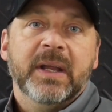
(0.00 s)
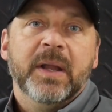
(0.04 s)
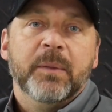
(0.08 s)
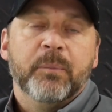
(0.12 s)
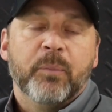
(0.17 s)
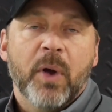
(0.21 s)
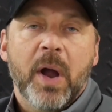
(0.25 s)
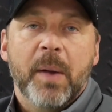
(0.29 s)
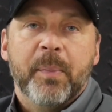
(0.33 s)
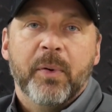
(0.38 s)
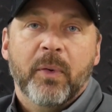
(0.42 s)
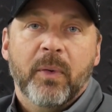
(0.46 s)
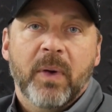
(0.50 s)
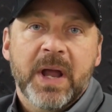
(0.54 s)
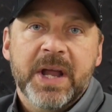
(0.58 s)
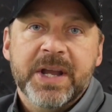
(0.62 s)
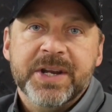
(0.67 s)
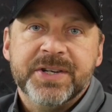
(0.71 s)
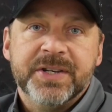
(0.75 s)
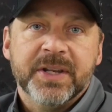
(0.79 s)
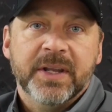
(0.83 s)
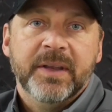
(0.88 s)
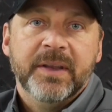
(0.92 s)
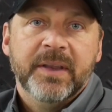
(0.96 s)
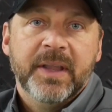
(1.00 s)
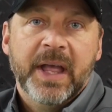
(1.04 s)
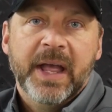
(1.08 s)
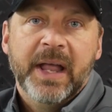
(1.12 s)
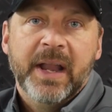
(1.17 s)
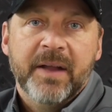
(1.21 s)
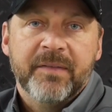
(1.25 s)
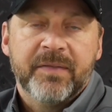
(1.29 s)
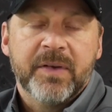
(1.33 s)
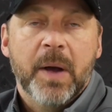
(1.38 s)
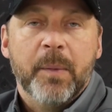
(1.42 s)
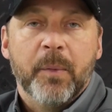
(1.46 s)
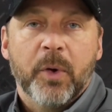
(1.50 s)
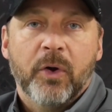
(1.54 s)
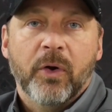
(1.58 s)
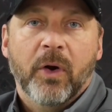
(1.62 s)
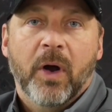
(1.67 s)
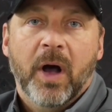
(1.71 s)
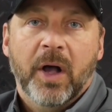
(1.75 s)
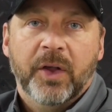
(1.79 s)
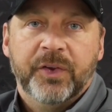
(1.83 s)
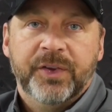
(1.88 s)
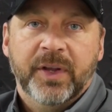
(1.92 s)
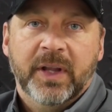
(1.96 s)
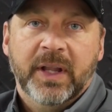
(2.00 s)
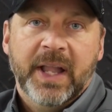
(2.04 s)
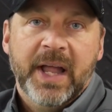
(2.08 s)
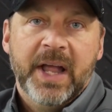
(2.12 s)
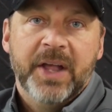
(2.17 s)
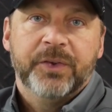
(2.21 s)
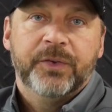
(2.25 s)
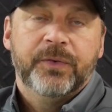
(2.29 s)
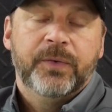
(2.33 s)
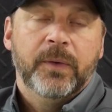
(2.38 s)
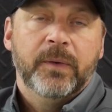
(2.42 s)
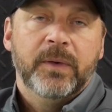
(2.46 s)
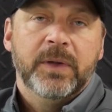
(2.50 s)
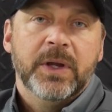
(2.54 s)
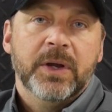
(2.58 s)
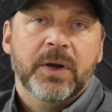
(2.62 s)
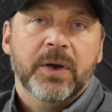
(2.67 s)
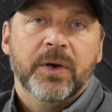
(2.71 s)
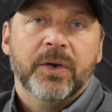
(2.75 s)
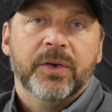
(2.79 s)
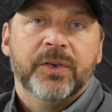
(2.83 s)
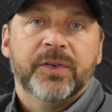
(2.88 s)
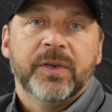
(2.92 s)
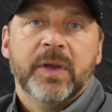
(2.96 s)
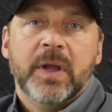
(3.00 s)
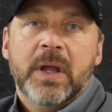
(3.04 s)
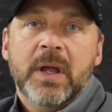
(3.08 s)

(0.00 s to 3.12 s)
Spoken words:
and preparation that I've come across in the last few years,